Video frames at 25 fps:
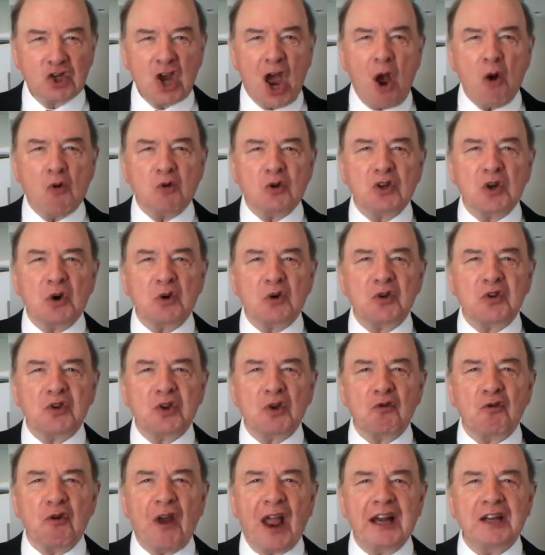Total
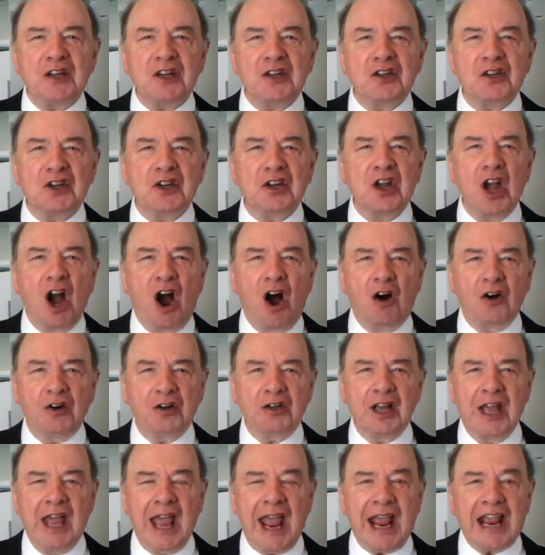surrender to
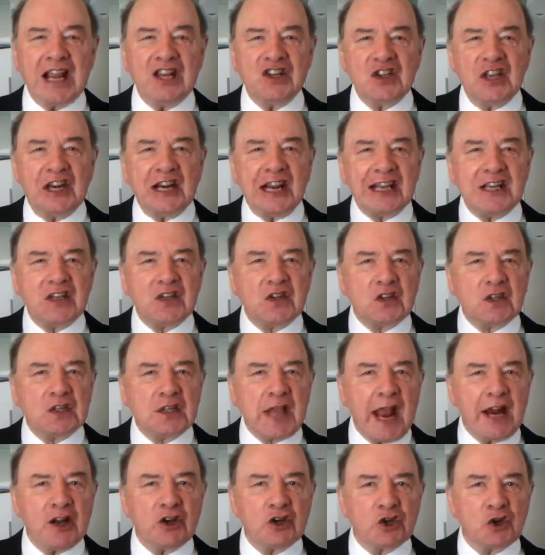God is an
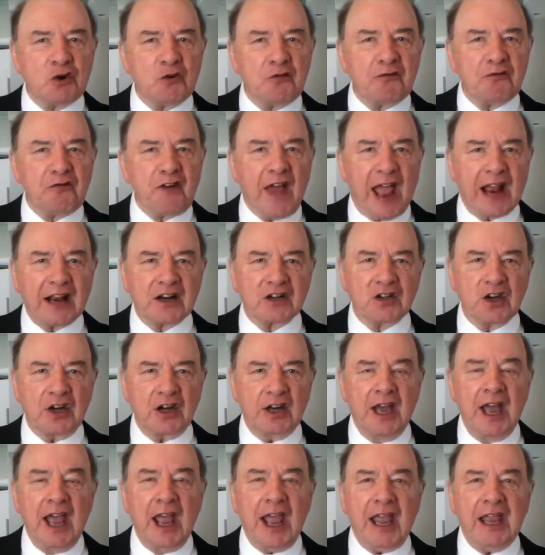essential
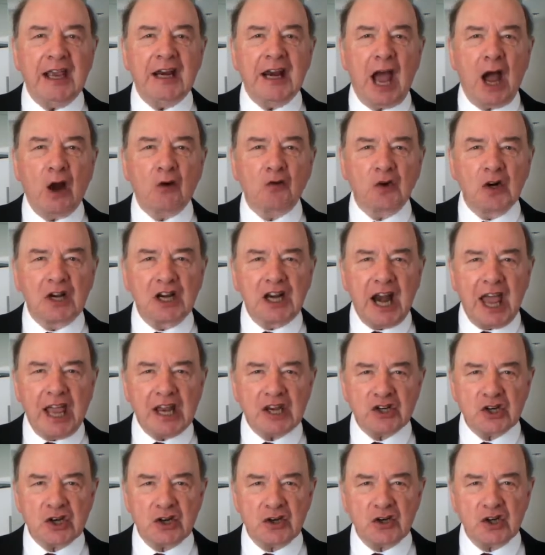factor in our
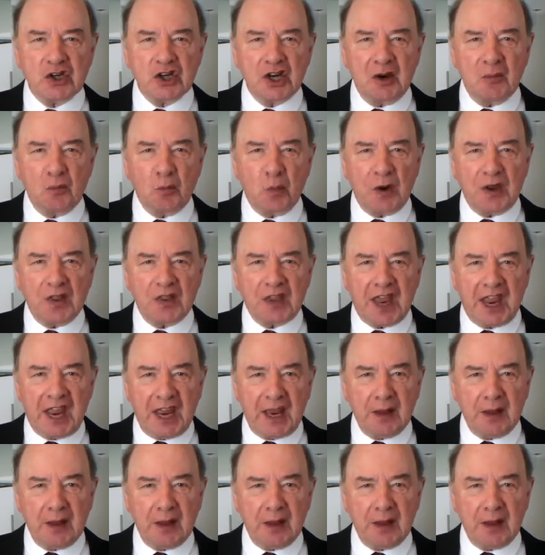relationship with